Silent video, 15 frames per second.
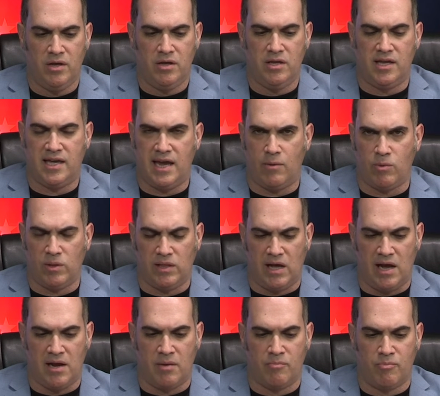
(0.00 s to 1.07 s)
You can't
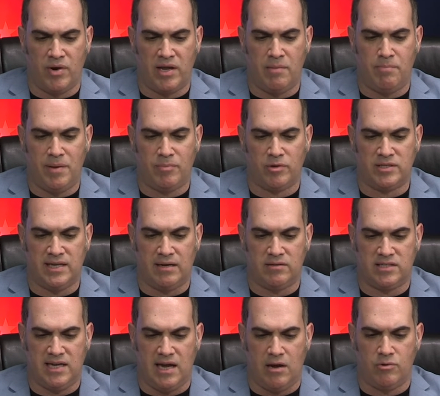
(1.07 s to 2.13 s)
rely on bringing people
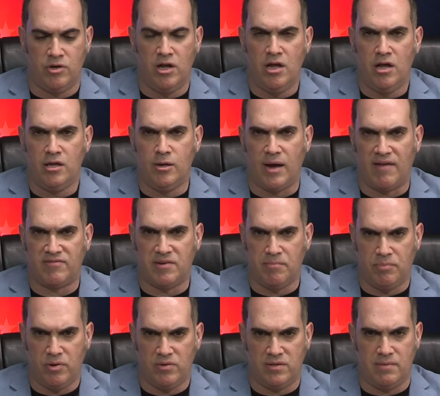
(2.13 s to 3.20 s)
downtown. You have to
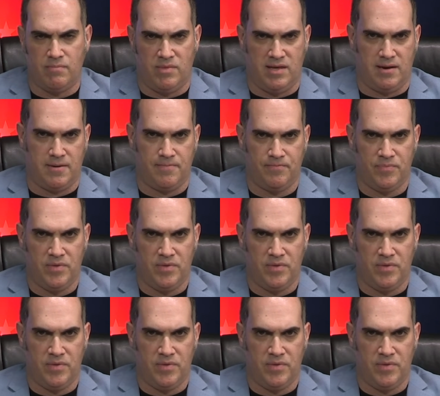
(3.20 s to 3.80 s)
put them there.